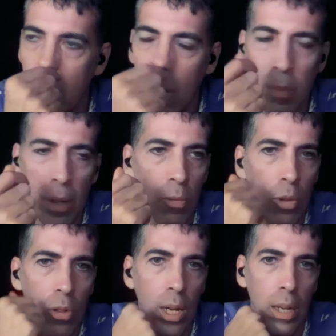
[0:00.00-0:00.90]
Damien
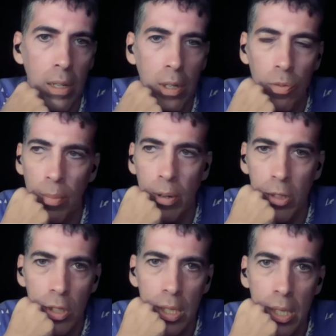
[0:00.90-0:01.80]
Rugna. He's from
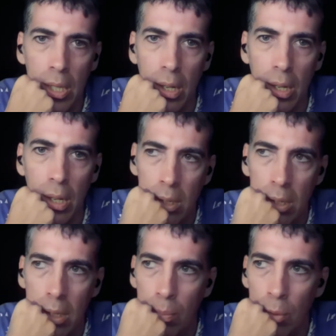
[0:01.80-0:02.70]
Argentina. He
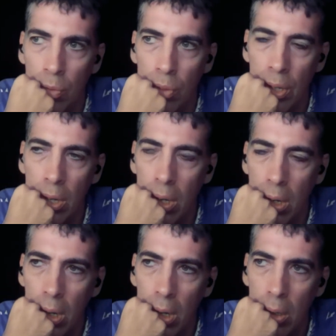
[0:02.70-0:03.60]
did a movie
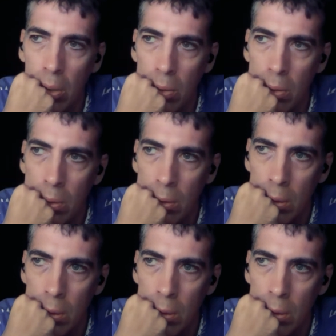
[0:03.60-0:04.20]
called.